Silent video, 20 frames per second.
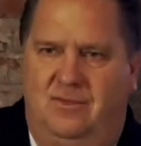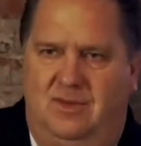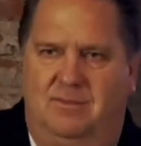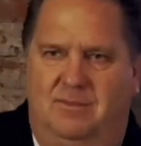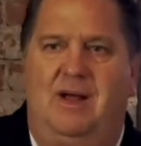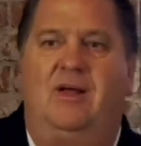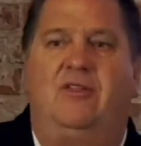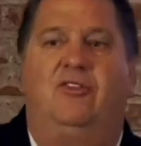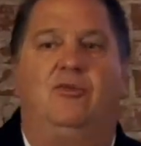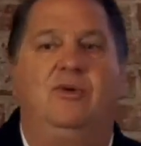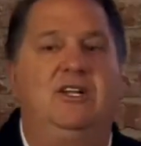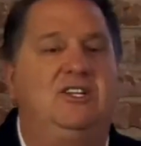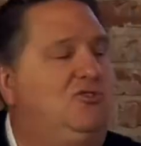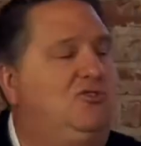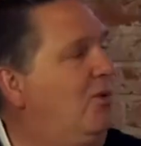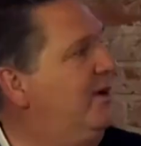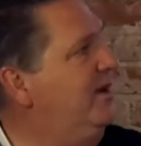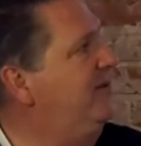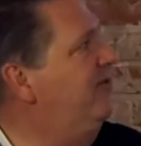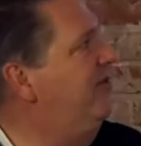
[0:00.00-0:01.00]
About
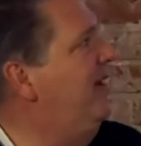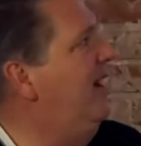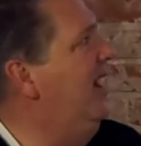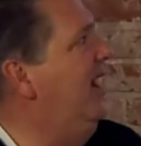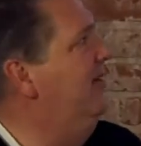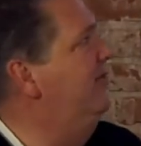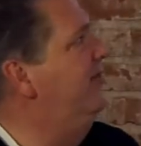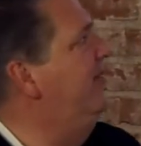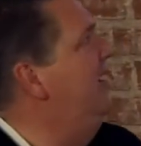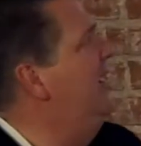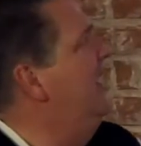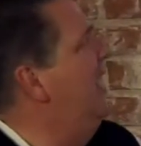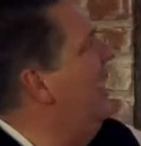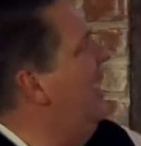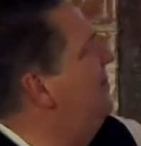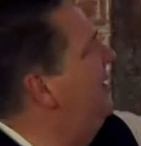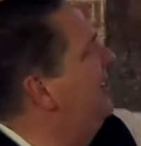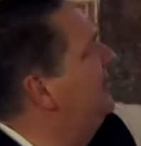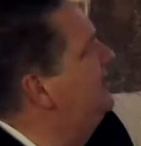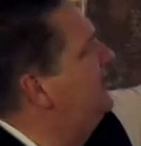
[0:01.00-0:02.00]
325. How
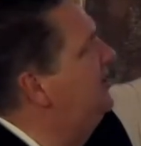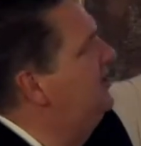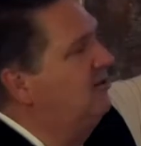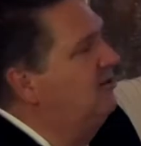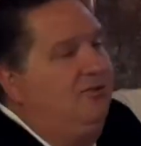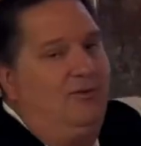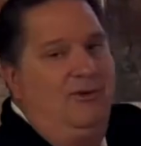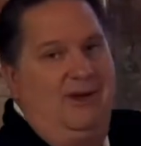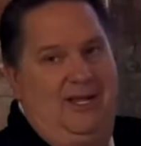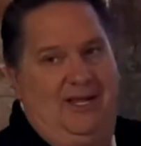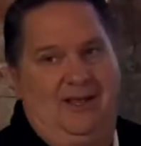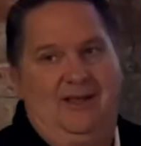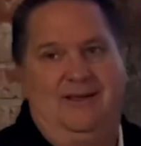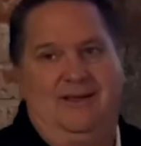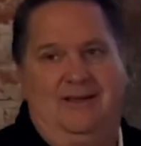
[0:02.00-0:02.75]
about tier 3?